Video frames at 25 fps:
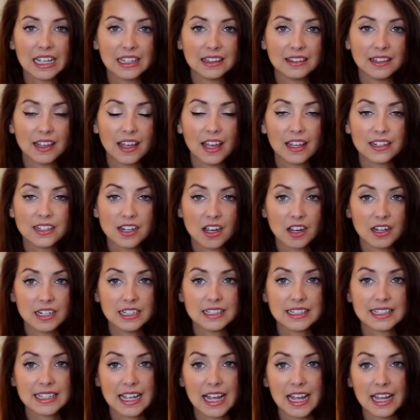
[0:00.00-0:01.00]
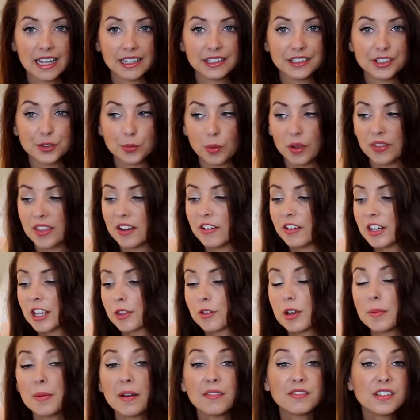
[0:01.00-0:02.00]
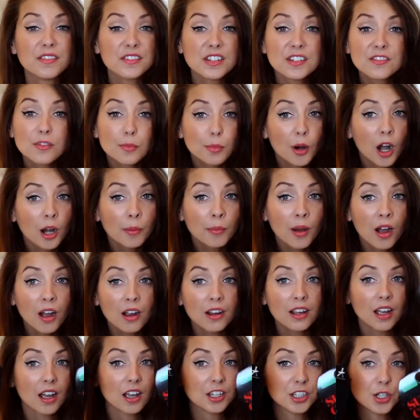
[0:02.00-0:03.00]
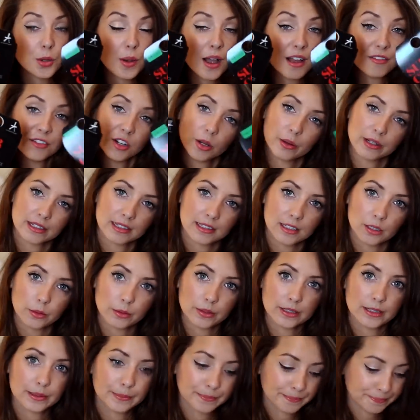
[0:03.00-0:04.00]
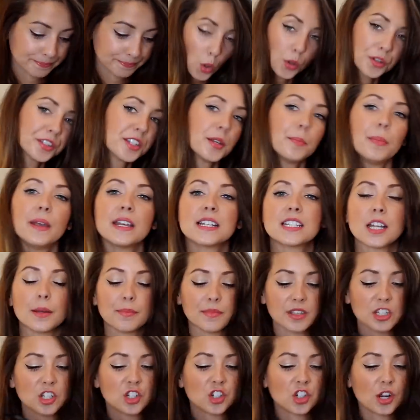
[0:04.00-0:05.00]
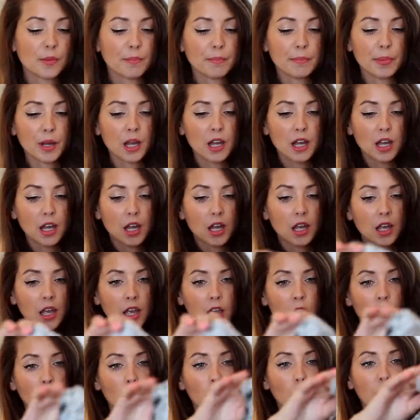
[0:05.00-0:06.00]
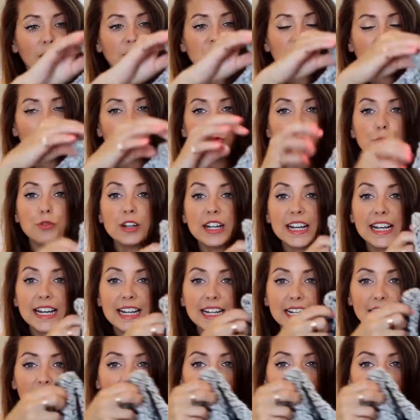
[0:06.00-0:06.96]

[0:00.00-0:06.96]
in their tights and when they're only £3.50 from Primark, you have no excuse. Also picked up this jumper, which I really